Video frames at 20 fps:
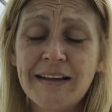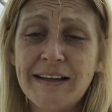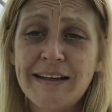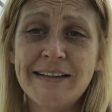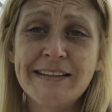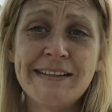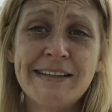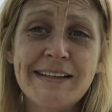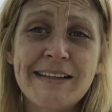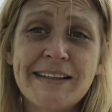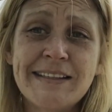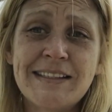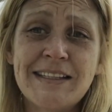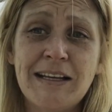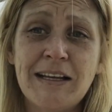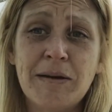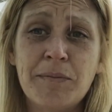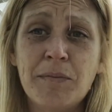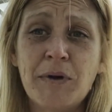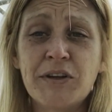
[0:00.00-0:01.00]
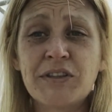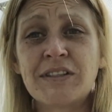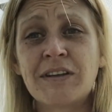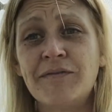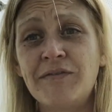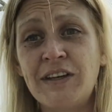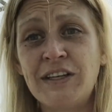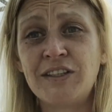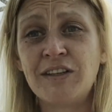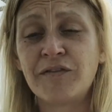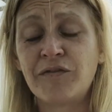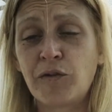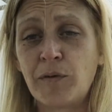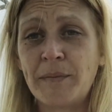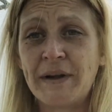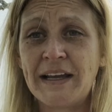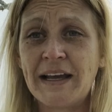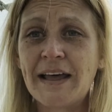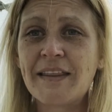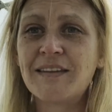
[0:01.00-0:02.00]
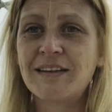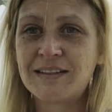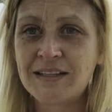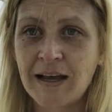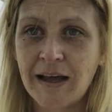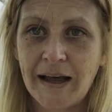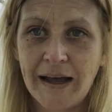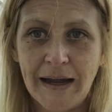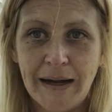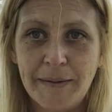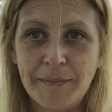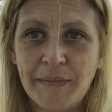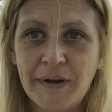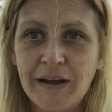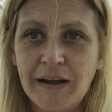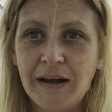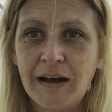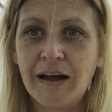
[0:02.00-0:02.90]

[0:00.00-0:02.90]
easiest and most convenient for me at the time.